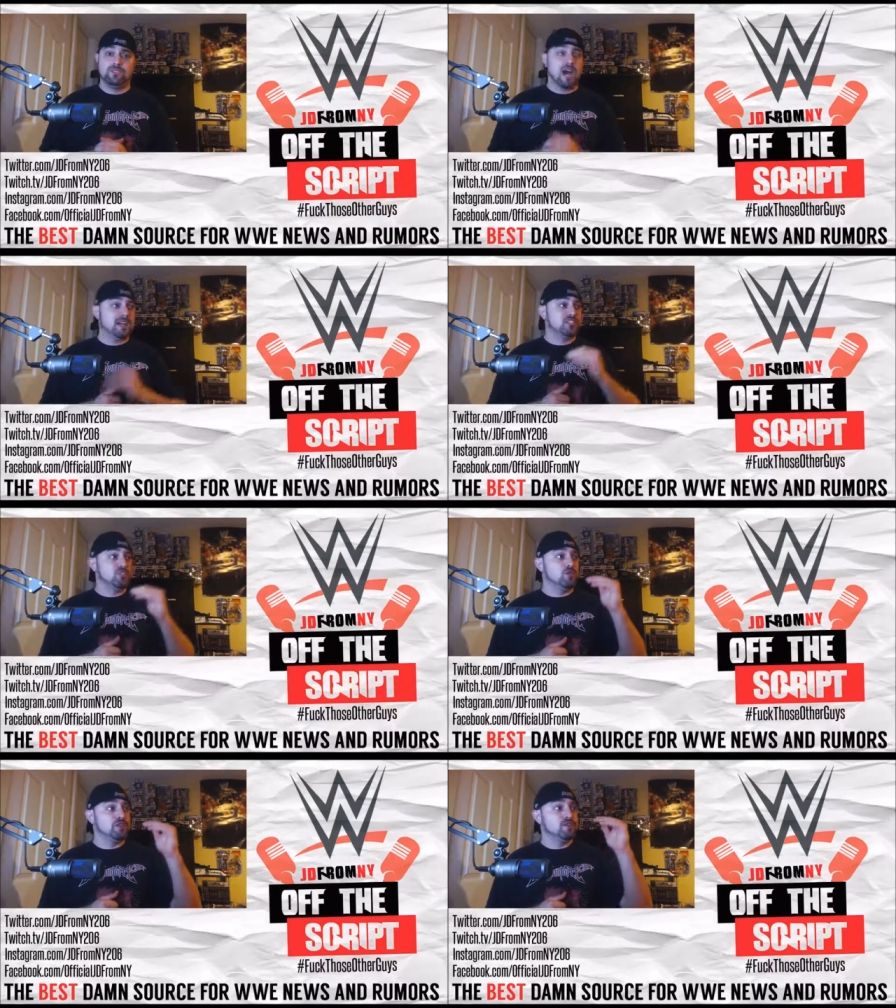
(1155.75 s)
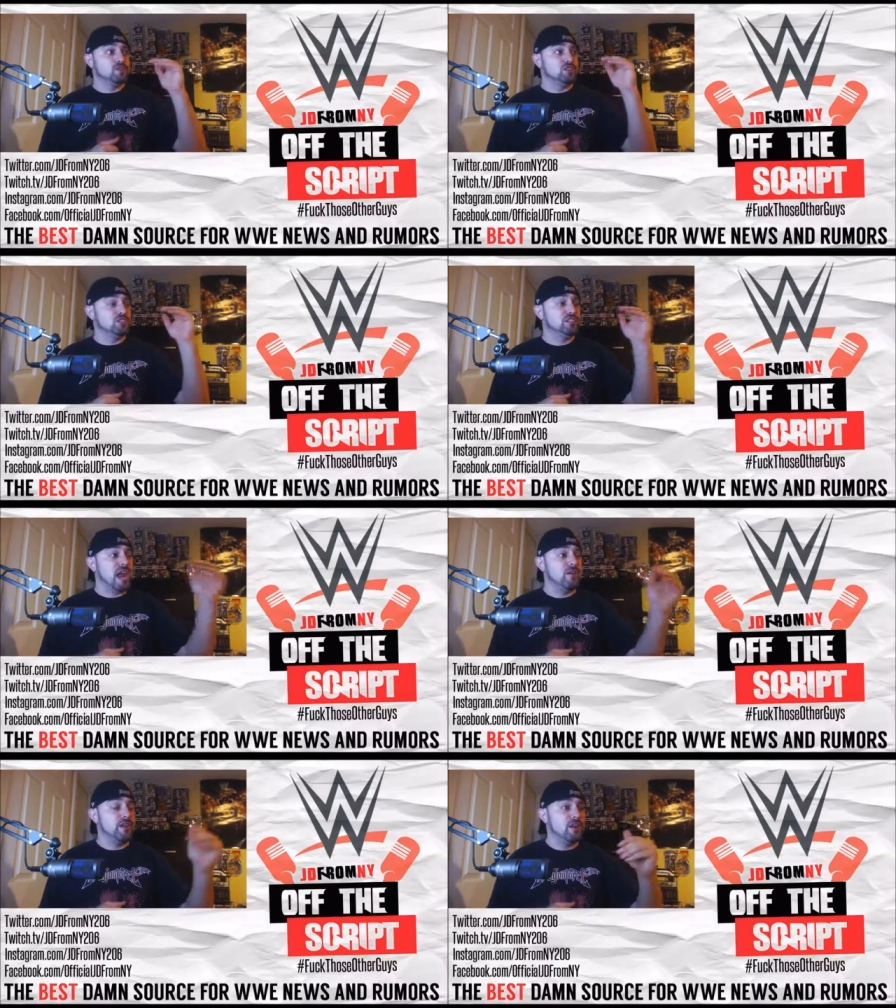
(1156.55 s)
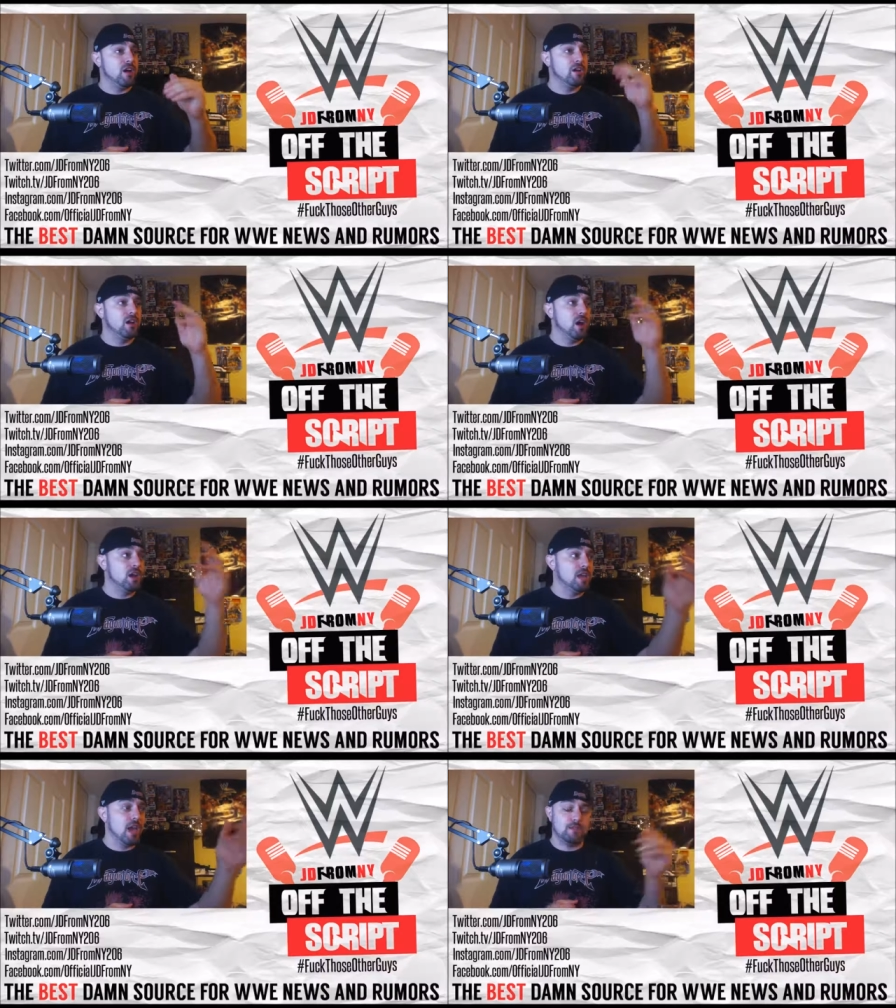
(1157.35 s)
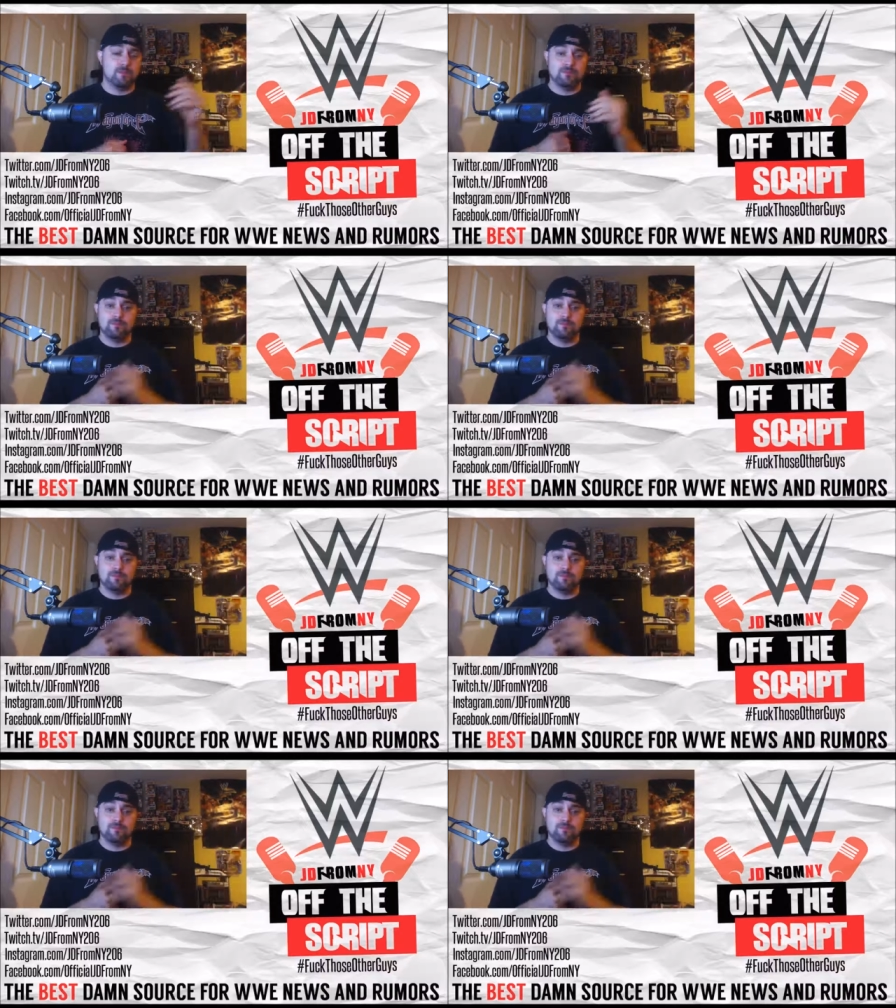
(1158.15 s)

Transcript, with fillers: Titus O'Neil versus Darren Young again